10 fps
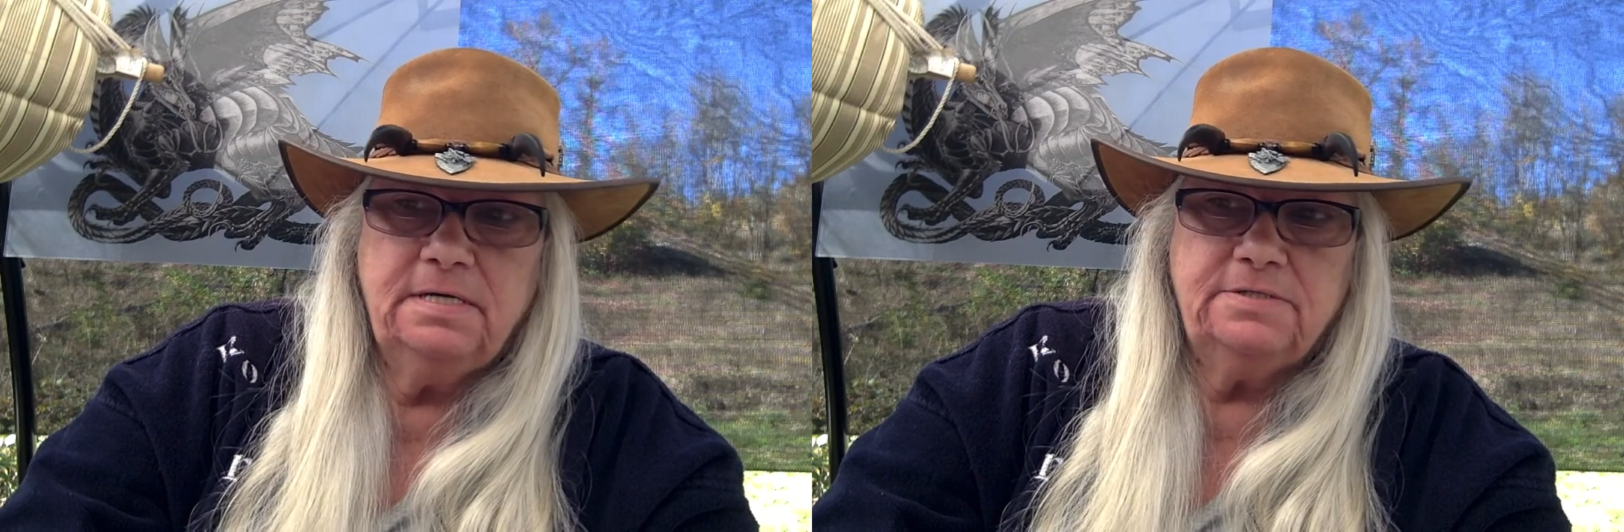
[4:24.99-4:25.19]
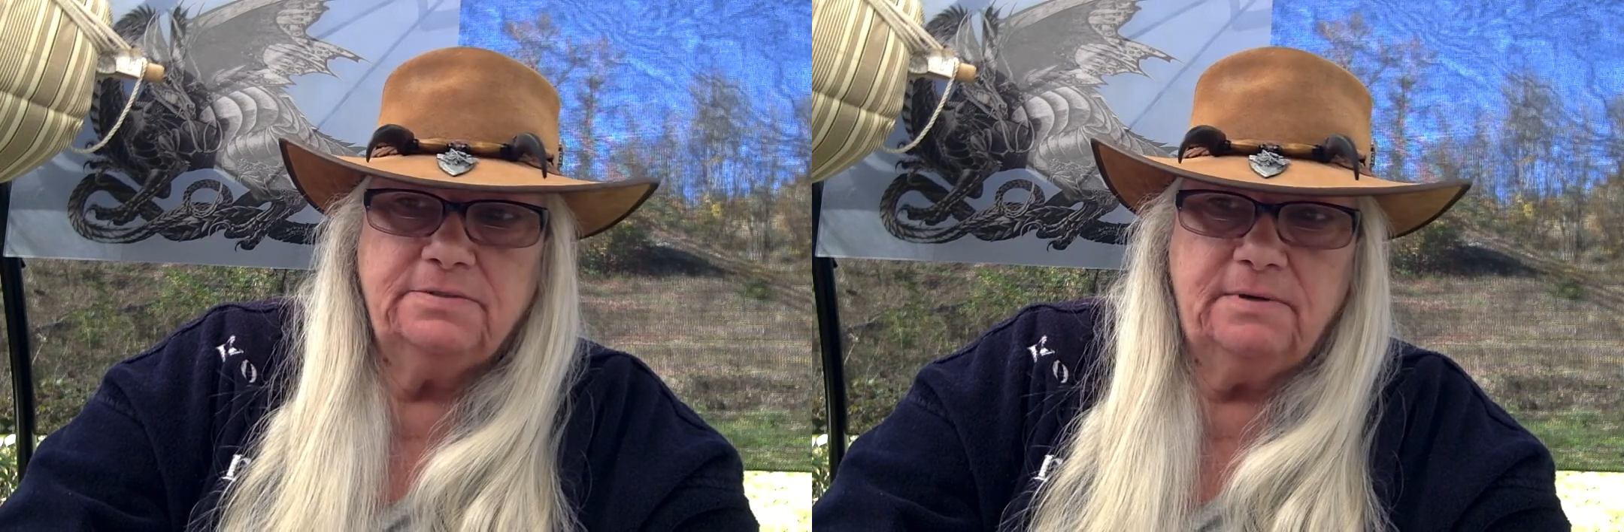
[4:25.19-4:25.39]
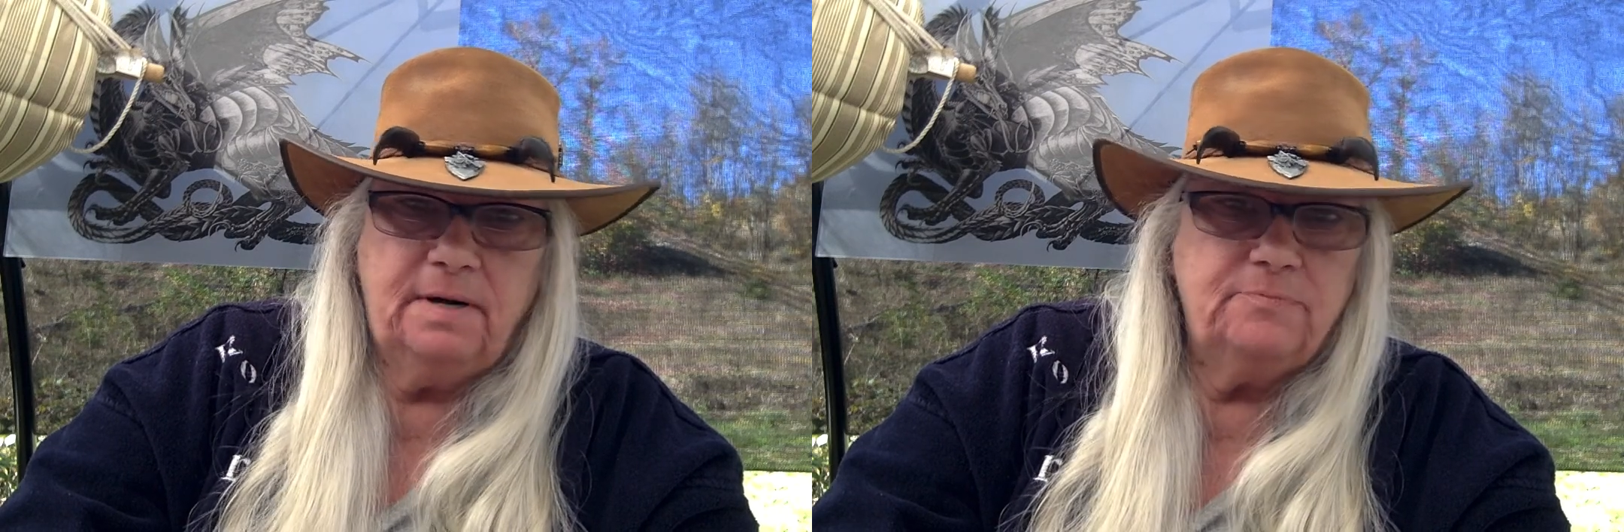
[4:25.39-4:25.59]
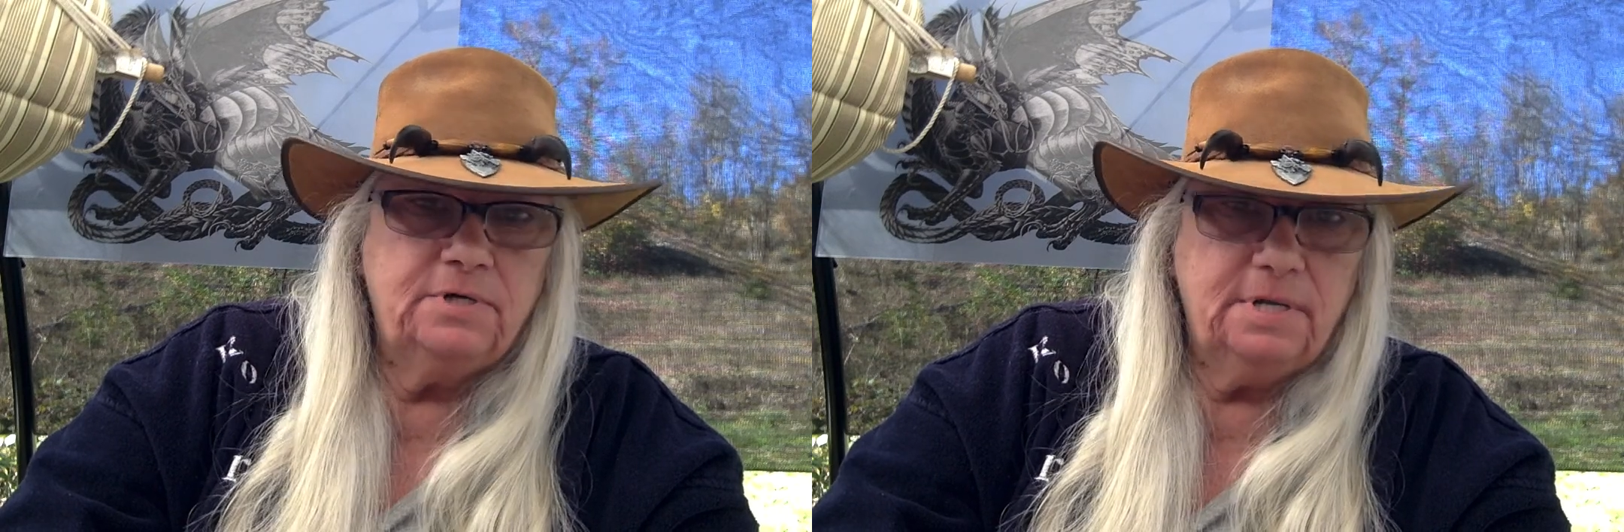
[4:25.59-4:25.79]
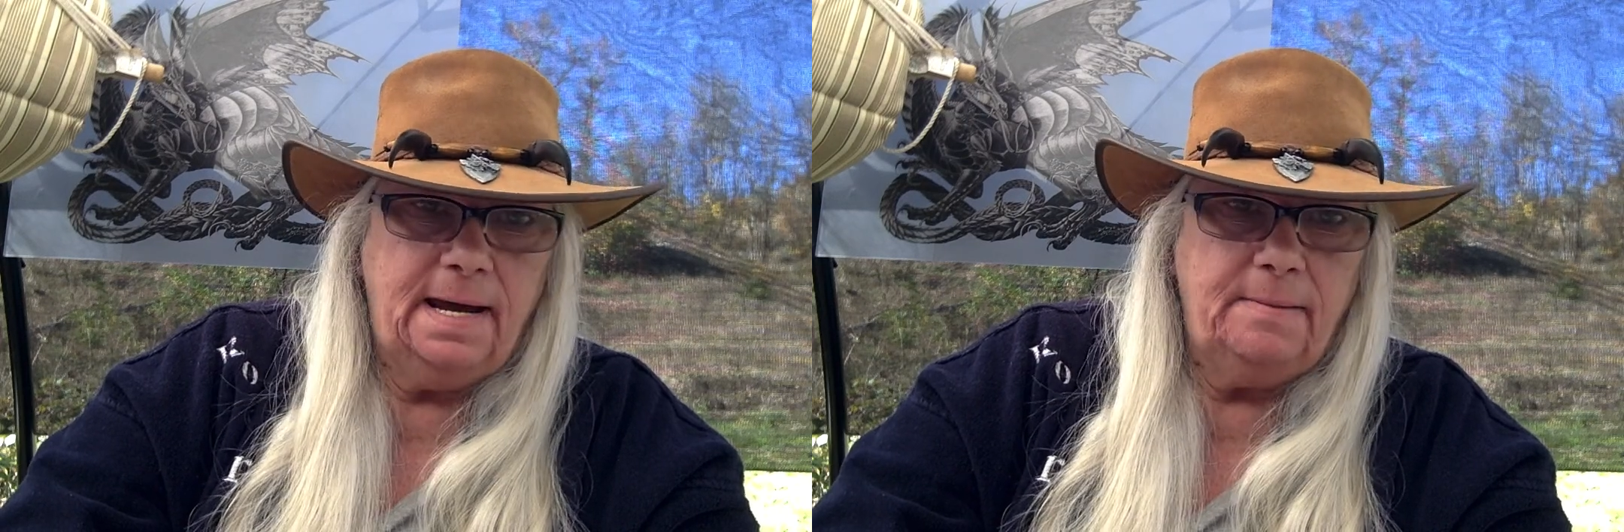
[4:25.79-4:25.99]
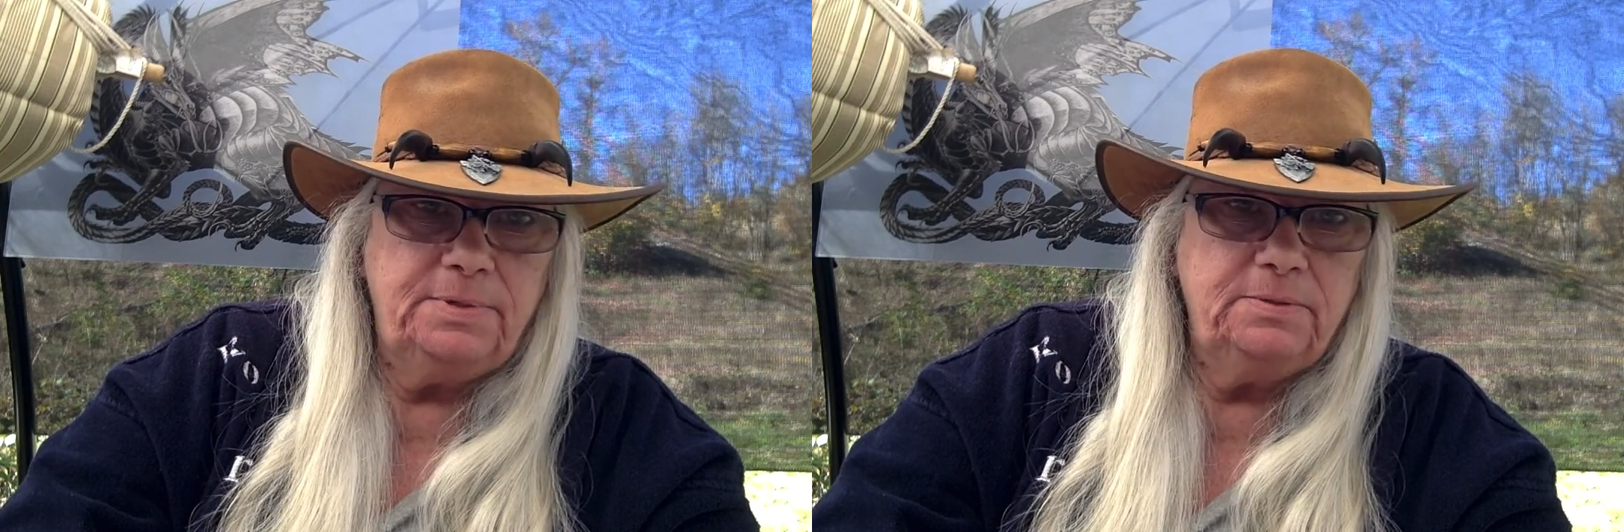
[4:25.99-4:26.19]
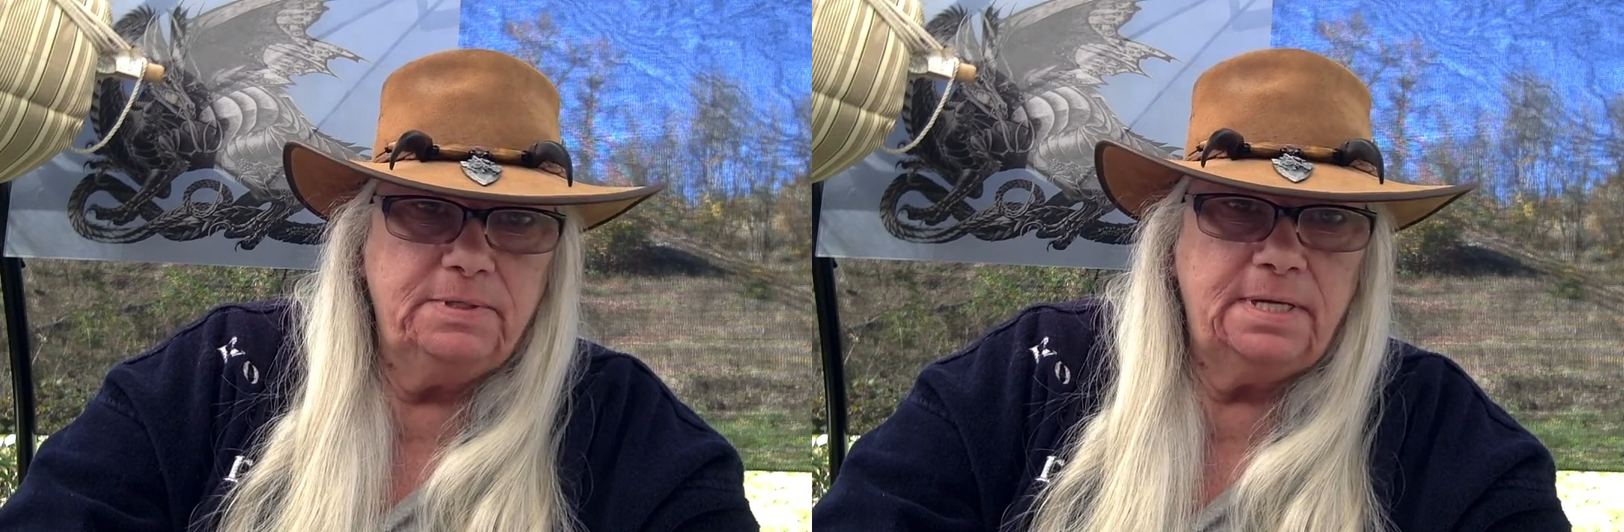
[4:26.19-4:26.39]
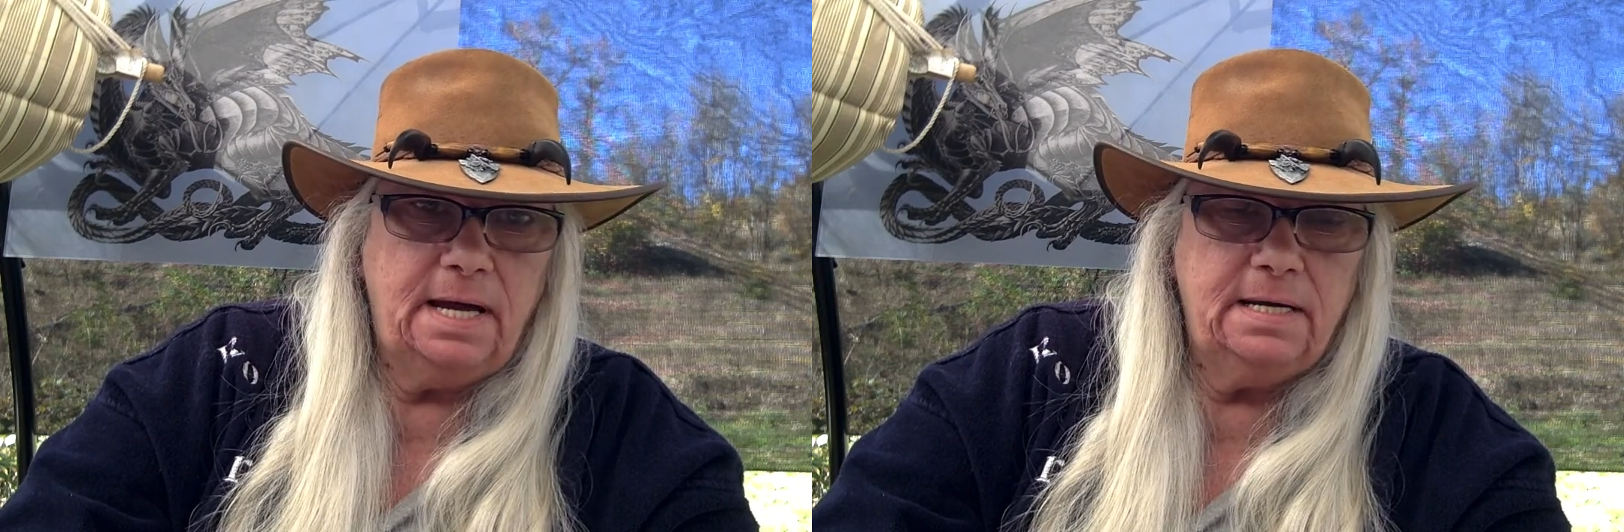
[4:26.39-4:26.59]
so I'm real happy
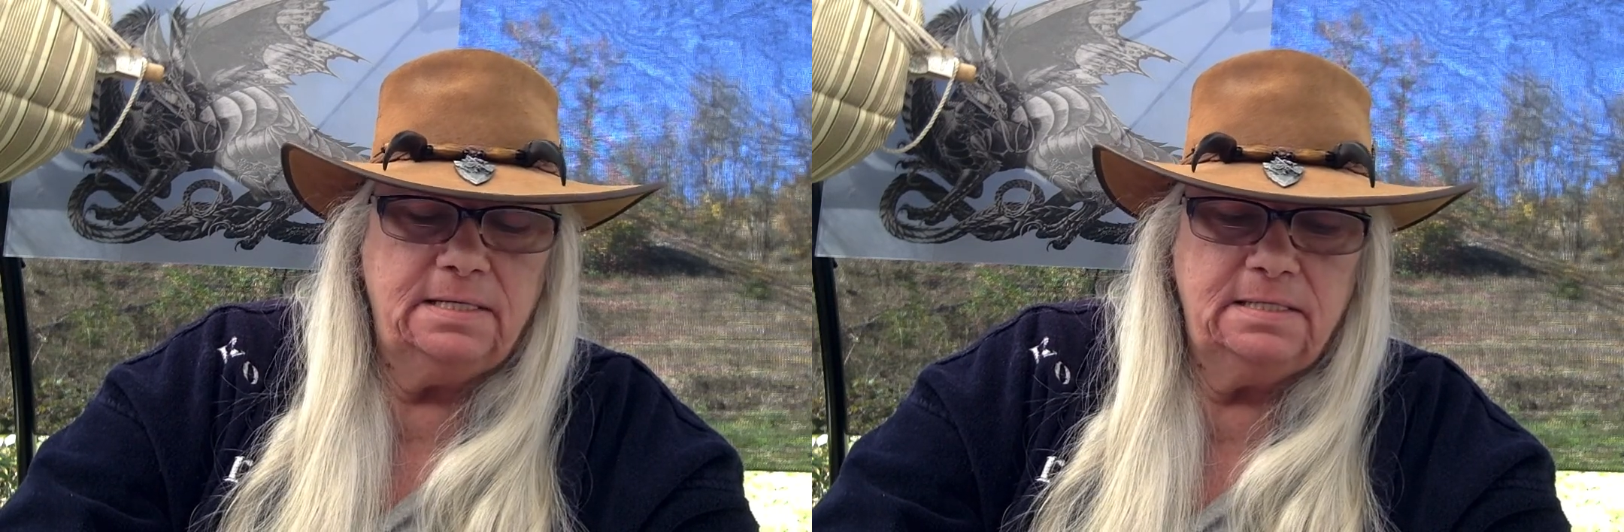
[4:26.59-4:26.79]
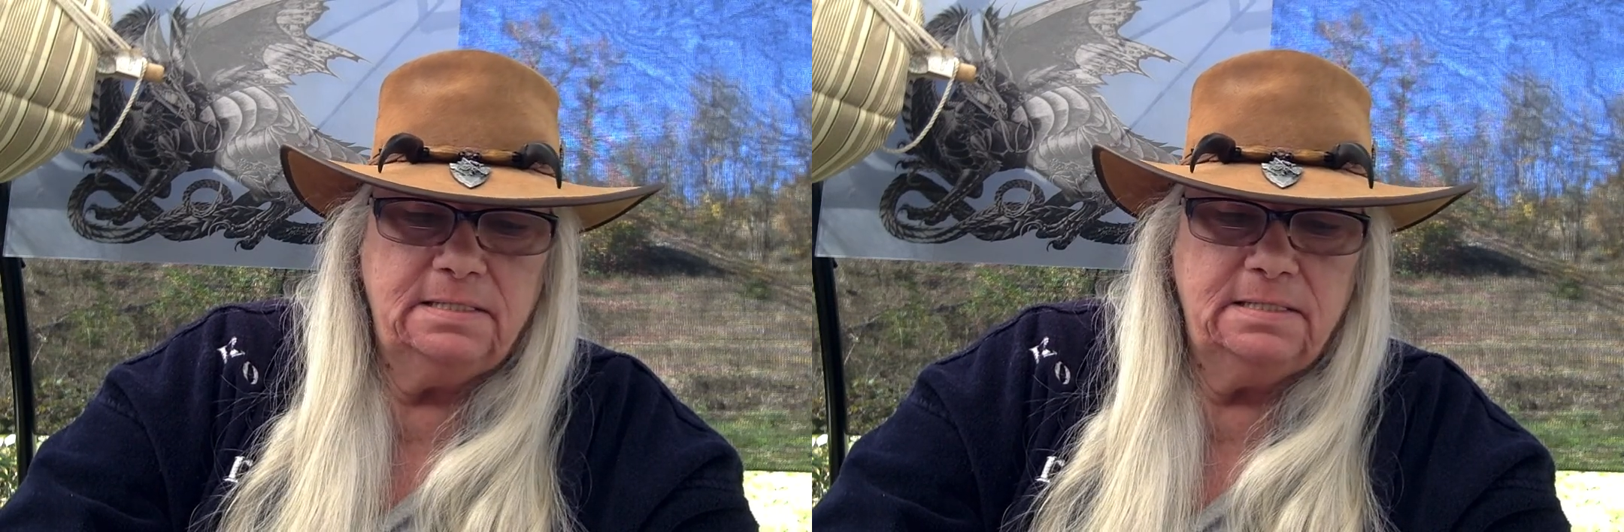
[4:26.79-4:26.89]
with that.